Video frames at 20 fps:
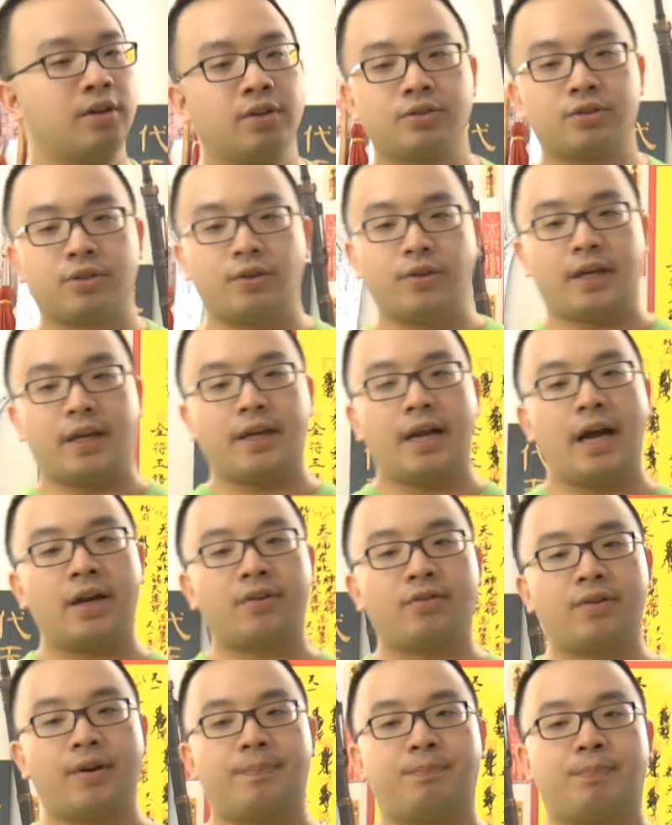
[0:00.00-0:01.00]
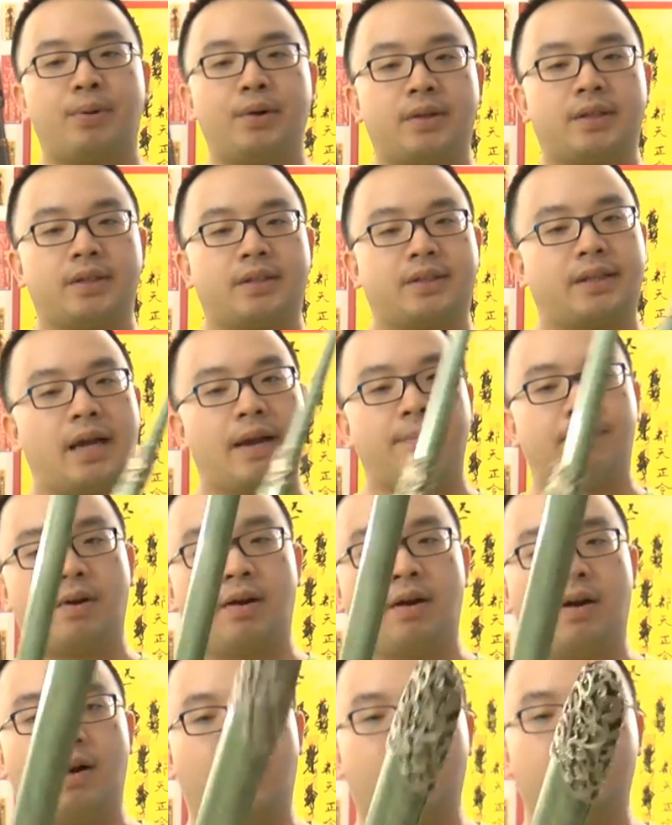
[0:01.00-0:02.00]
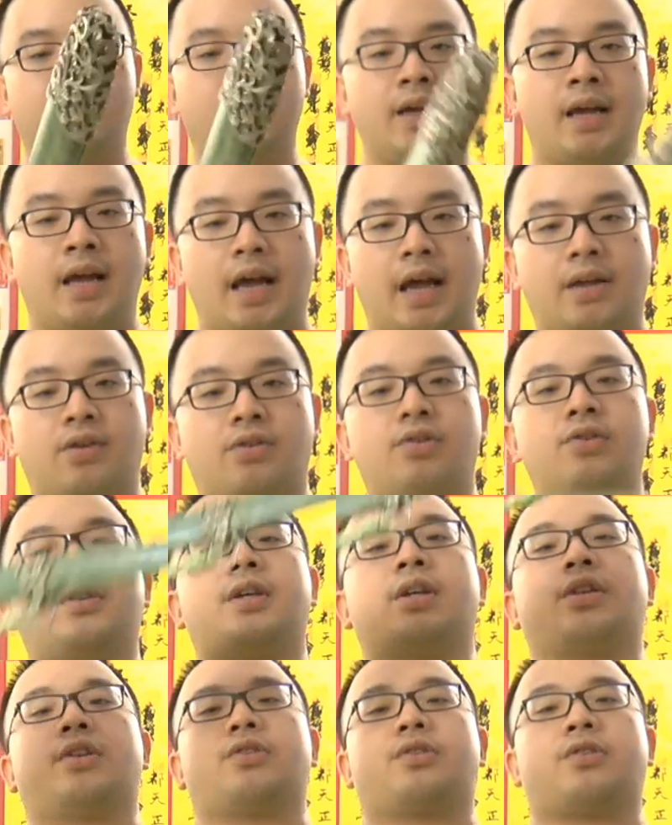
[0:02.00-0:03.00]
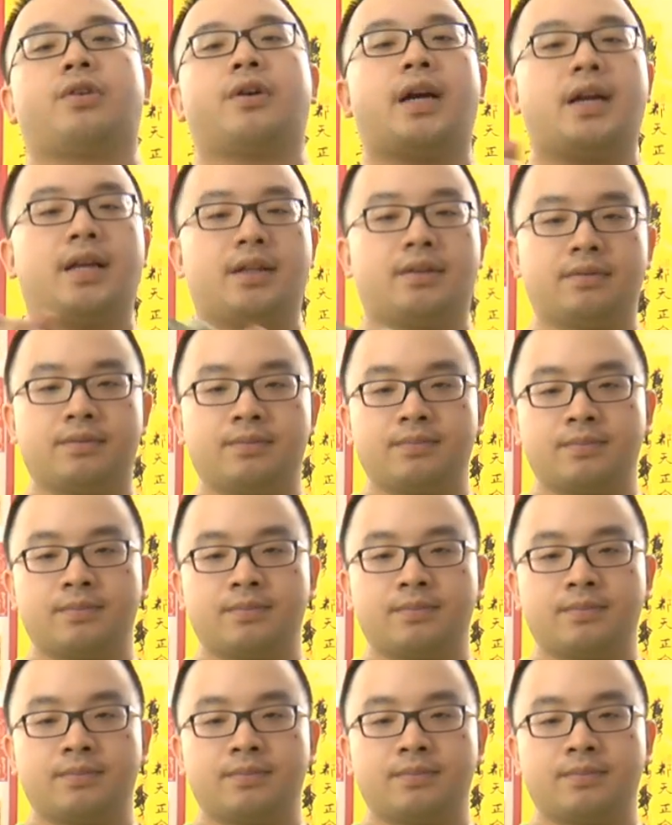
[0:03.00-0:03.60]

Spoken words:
So you can actually put the scabbard on and use it to train.